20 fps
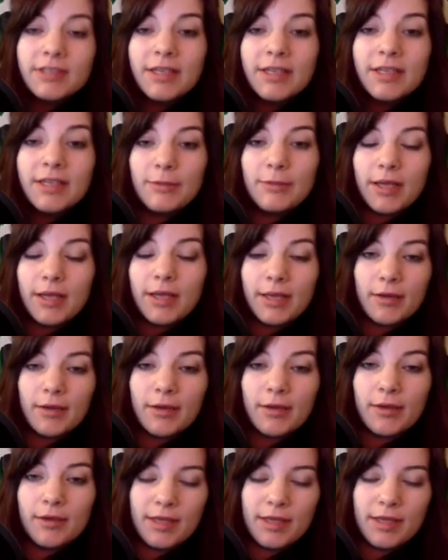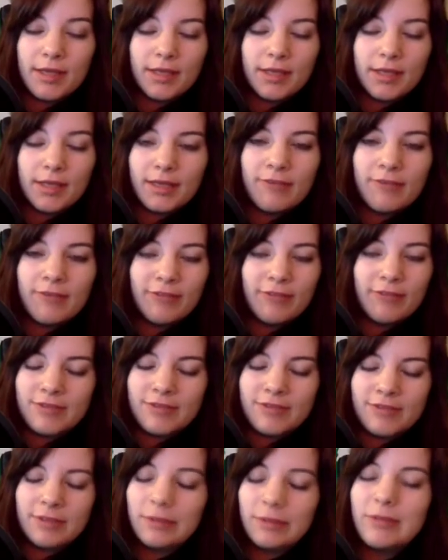you would buy like if
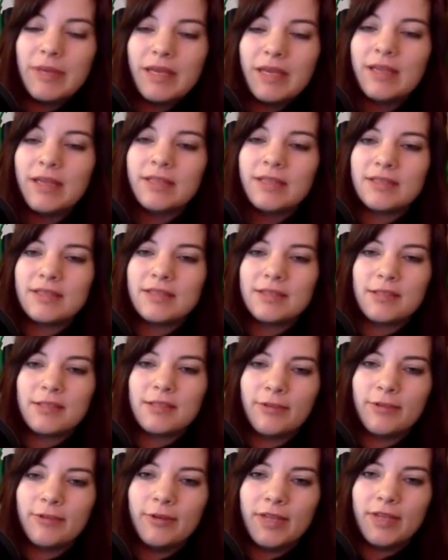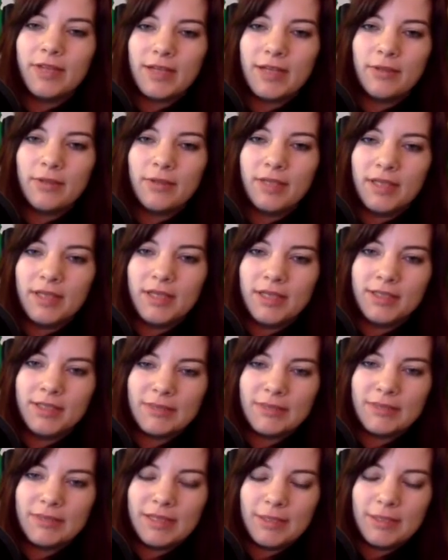someone made a phone that had only an e-ink
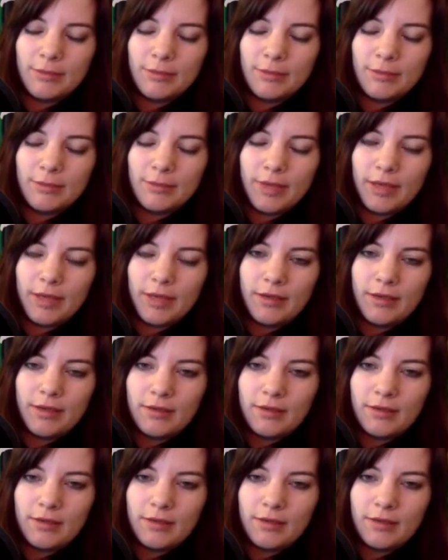display, that you would buy it?